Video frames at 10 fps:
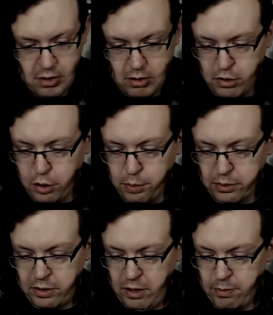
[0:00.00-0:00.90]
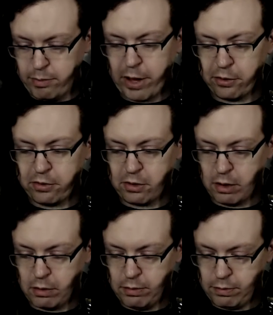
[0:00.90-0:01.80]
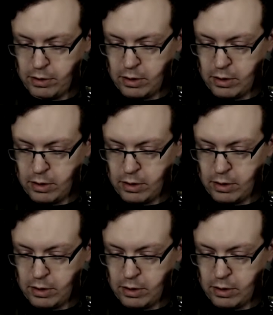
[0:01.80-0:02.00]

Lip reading: Noble Team battle scarf.